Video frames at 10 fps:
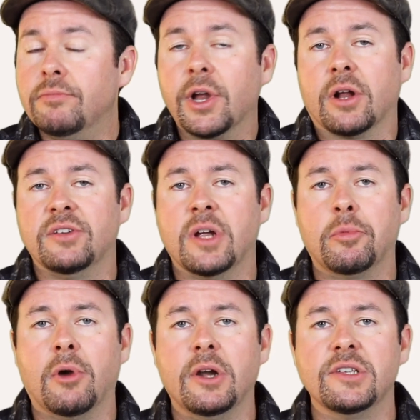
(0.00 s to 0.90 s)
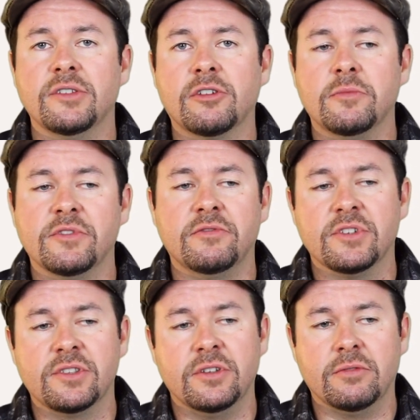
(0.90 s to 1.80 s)
their contemporaries in terms of
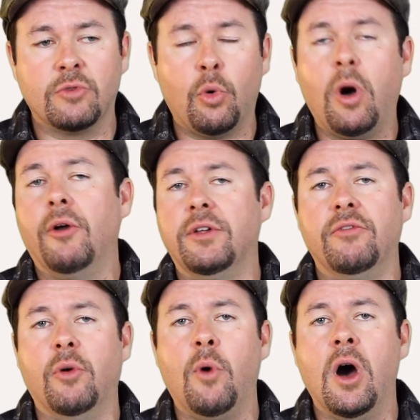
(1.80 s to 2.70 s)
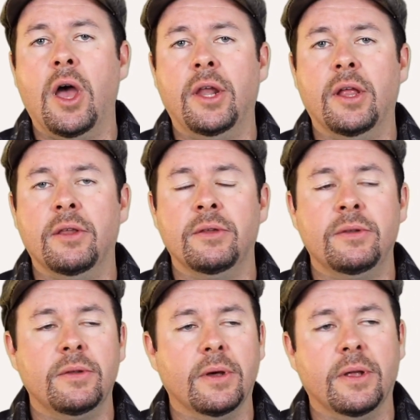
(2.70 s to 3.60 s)
just the quality of the wine and,
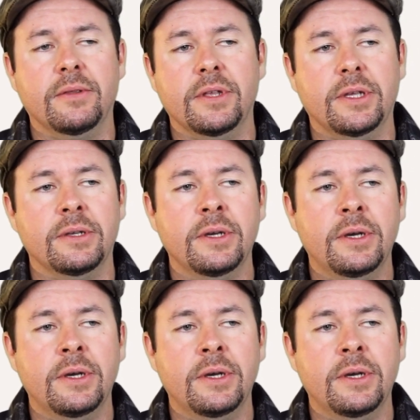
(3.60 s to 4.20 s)
and the